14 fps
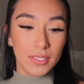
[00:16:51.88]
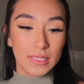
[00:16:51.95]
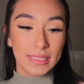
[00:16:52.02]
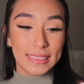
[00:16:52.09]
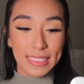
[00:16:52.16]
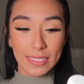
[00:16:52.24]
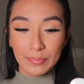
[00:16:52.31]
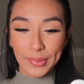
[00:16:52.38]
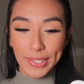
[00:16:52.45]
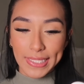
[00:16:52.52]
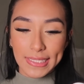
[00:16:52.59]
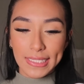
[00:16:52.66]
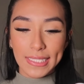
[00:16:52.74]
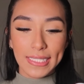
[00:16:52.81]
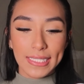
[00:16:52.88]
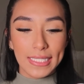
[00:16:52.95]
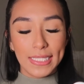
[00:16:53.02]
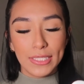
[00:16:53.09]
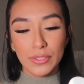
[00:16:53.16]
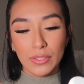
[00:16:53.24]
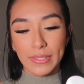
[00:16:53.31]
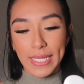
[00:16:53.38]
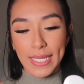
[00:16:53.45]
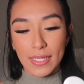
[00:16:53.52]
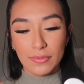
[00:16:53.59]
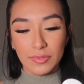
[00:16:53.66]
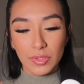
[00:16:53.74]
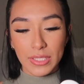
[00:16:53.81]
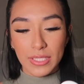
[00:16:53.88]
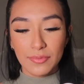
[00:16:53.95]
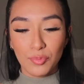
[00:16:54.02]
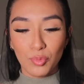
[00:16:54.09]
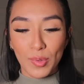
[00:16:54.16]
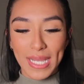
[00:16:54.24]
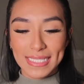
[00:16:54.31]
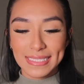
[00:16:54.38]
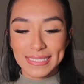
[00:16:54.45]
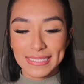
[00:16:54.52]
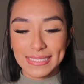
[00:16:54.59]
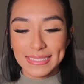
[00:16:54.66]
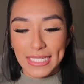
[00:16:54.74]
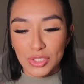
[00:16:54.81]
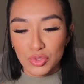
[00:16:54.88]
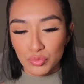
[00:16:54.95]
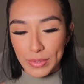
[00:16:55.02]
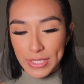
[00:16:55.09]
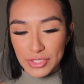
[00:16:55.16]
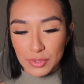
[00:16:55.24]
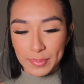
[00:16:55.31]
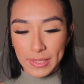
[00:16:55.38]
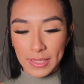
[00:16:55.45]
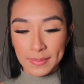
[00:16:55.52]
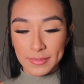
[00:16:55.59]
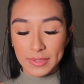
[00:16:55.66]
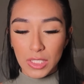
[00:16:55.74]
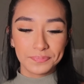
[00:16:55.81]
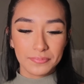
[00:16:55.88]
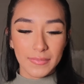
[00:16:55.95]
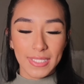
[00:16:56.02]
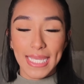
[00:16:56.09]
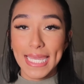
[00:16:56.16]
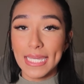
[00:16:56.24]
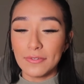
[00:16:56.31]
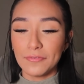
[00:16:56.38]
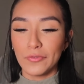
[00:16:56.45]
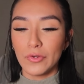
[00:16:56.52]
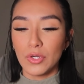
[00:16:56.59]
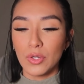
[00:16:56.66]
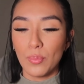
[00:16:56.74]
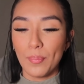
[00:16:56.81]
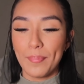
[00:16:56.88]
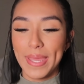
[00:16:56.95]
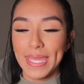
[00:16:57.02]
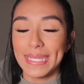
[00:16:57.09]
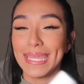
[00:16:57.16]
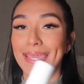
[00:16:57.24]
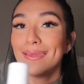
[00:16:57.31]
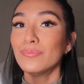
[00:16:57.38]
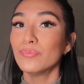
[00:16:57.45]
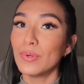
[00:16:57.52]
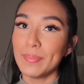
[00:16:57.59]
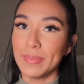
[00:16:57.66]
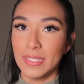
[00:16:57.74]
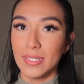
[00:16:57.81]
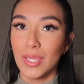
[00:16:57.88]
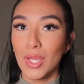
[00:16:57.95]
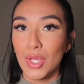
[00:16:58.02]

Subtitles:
Skin brightening, ingrown hair relief, waxing / razor bumps, and for men and women.